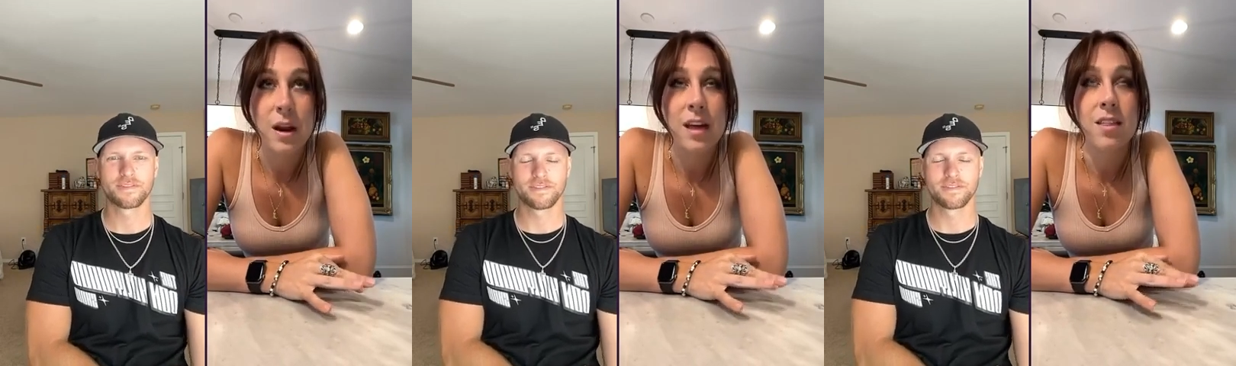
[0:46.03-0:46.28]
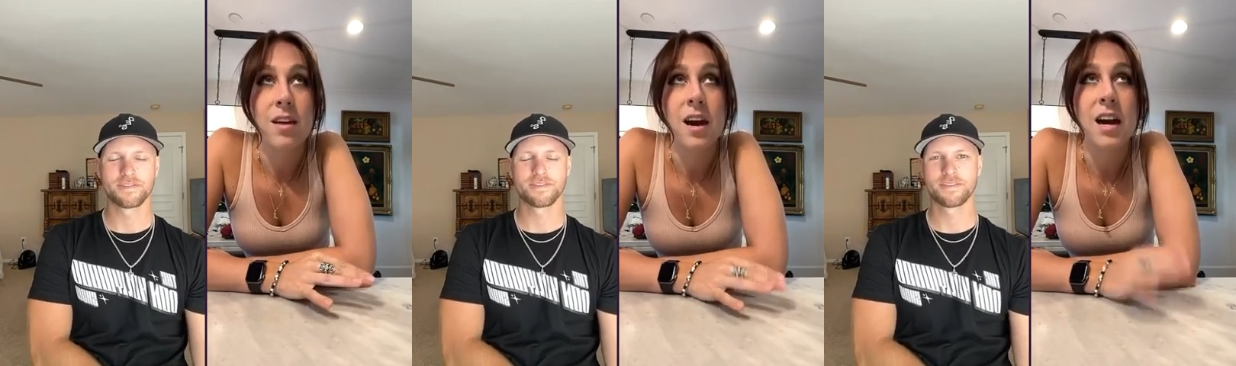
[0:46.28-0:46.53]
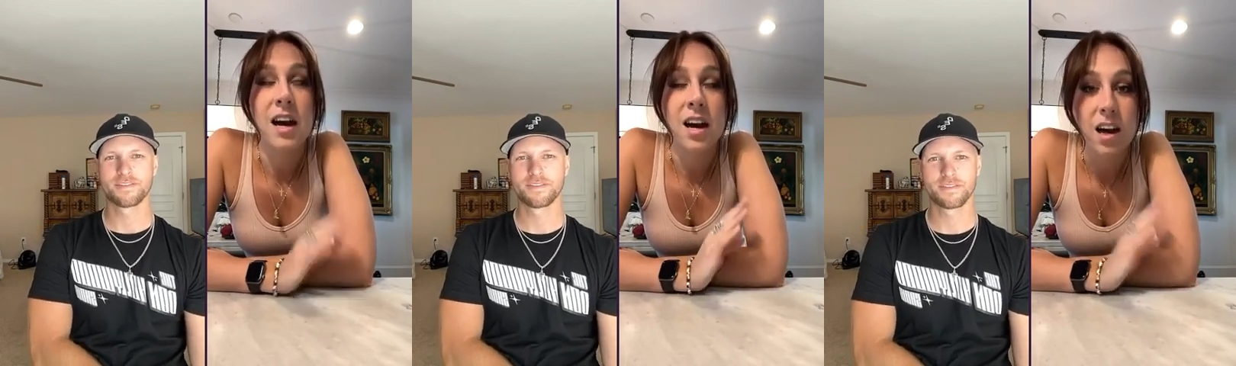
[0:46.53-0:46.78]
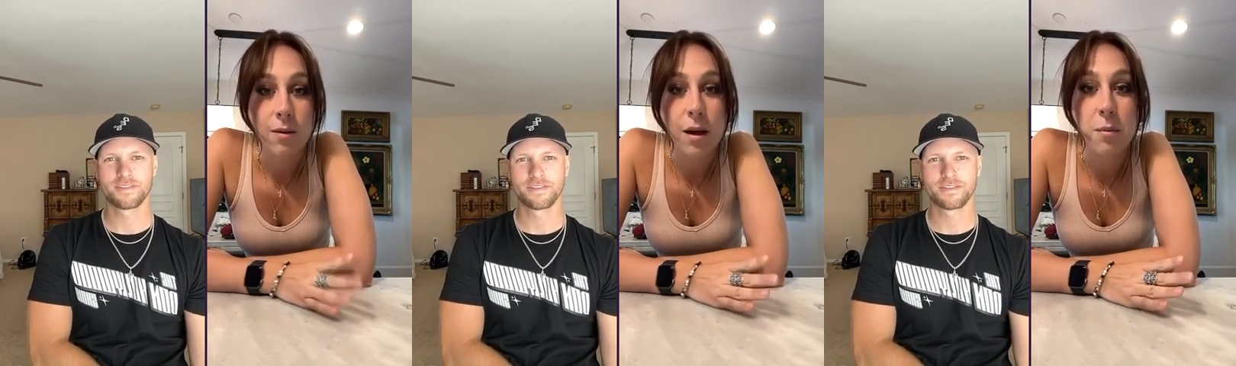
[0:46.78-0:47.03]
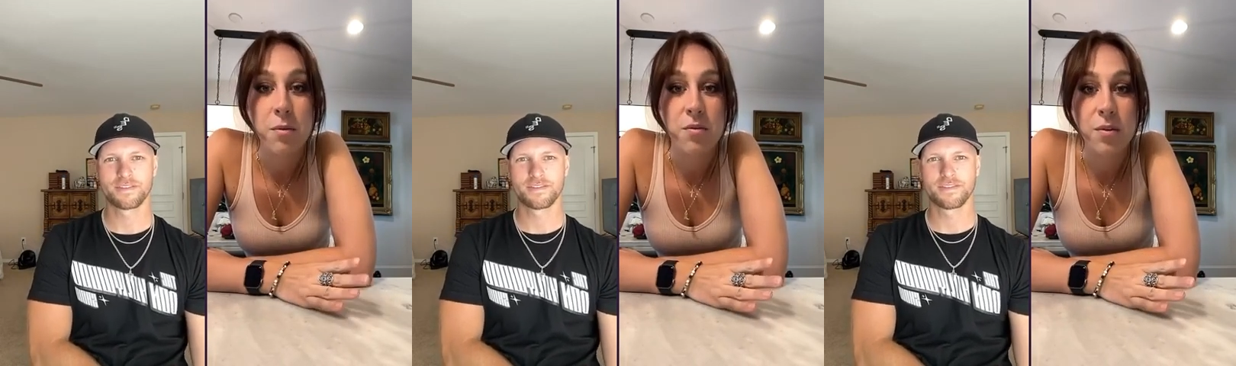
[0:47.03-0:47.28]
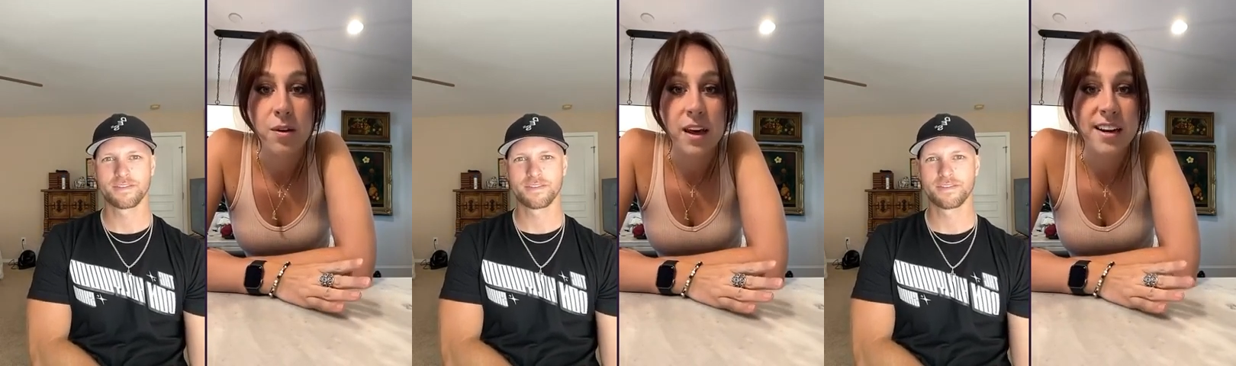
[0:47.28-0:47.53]
Speaker 1: but I think I got cut right
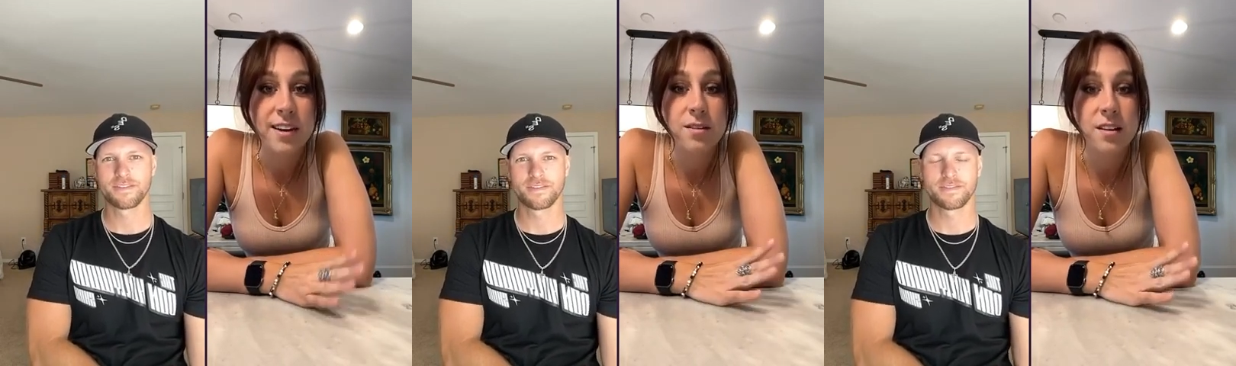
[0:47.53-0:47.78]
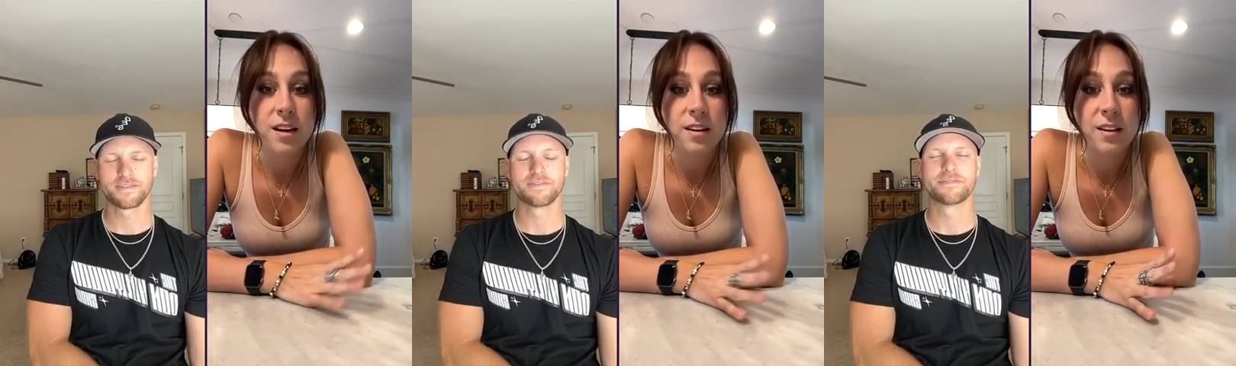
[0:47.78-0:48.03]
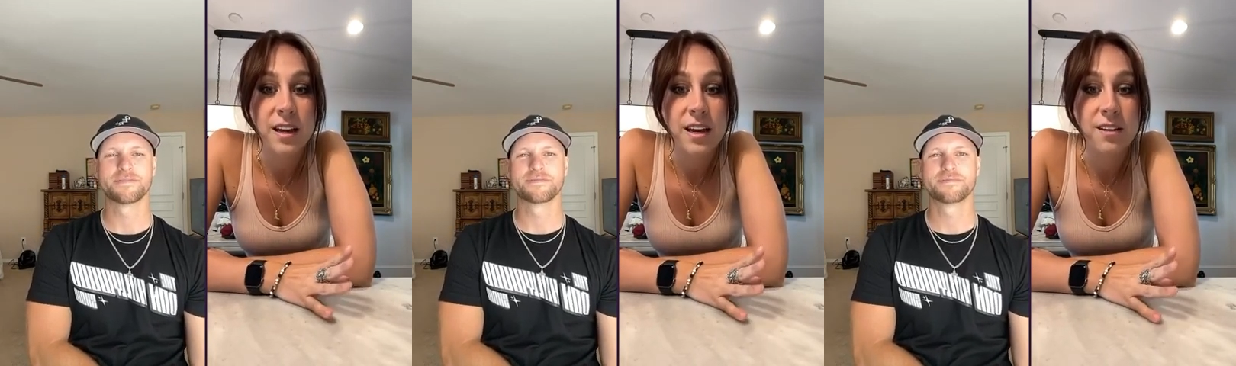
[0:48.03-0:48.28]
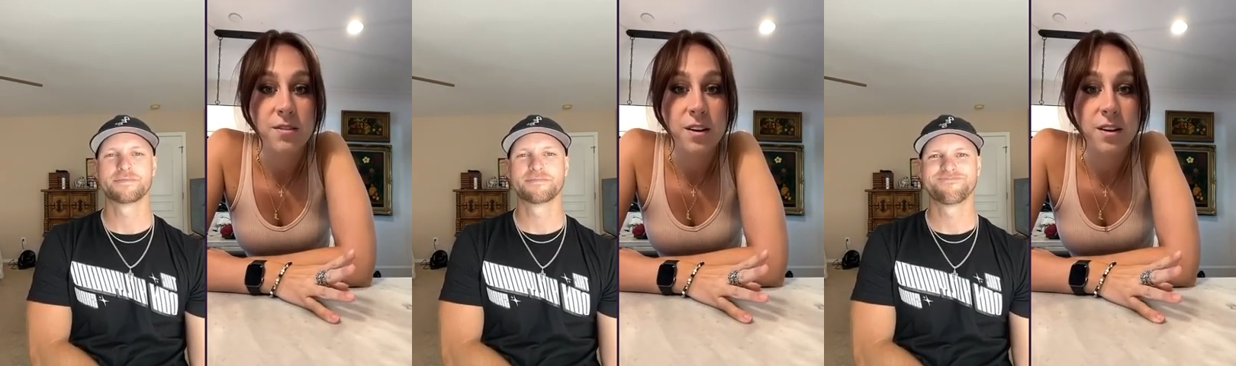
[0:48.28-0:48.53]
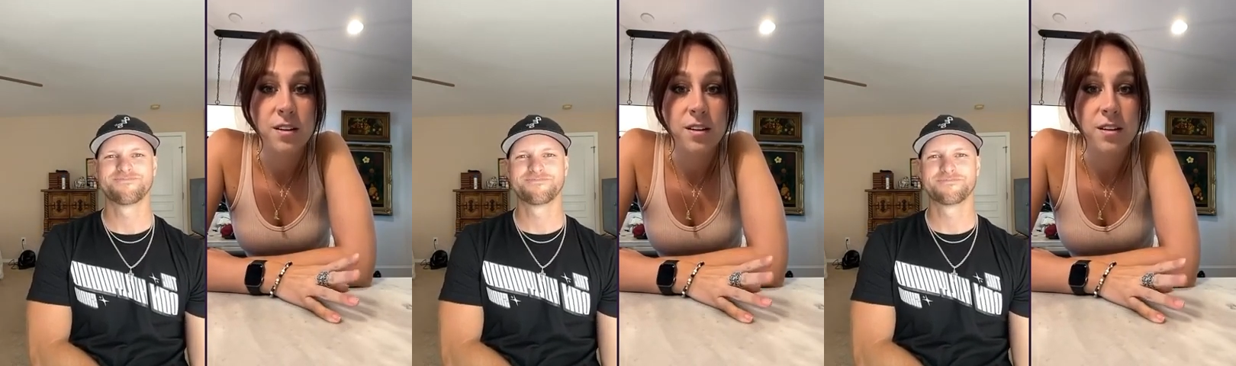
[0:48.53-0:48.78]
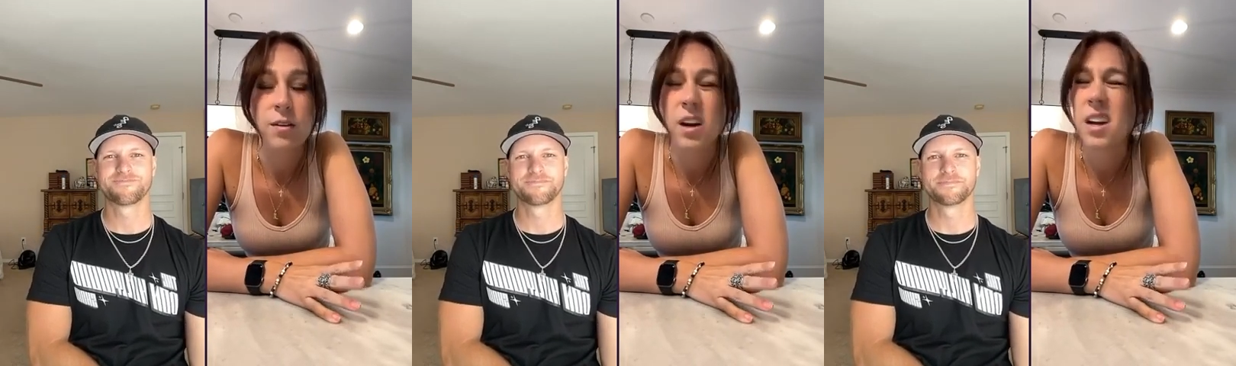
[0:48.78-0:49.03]
before that. I was in L.A. for
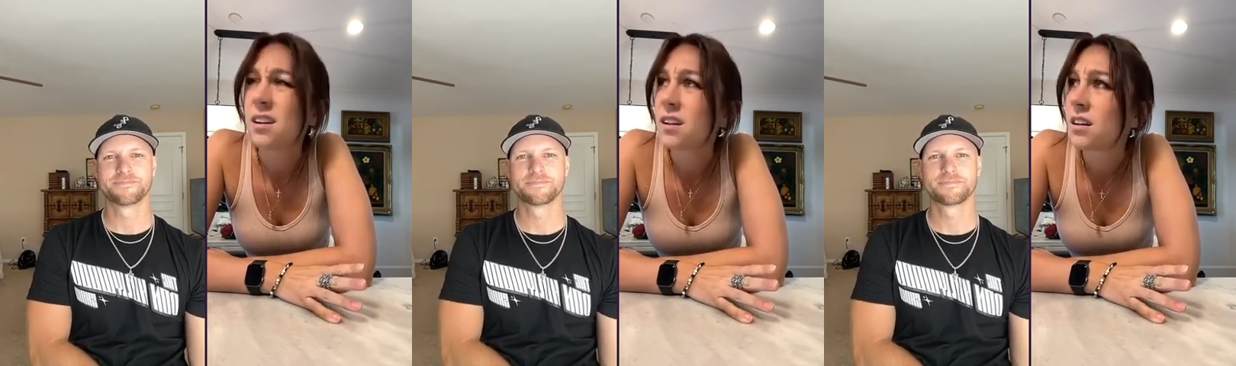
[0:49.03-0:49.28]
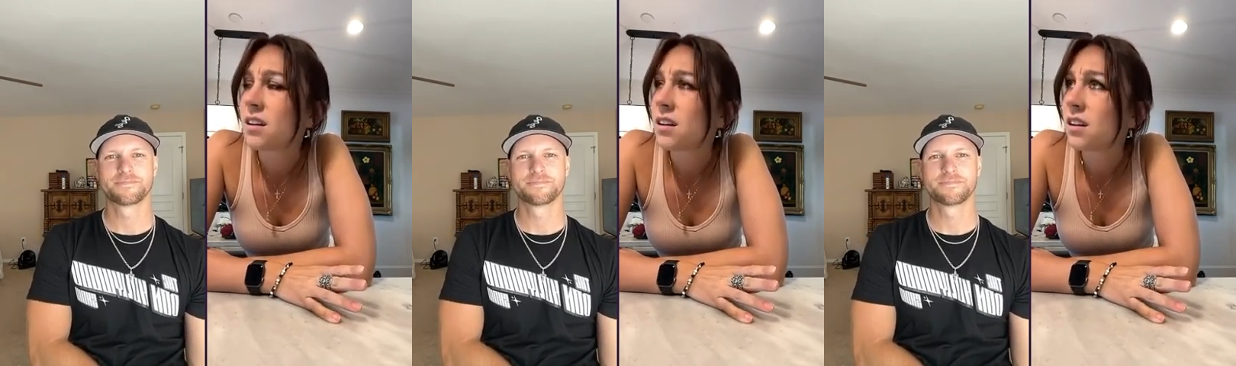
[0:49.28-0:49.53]
right.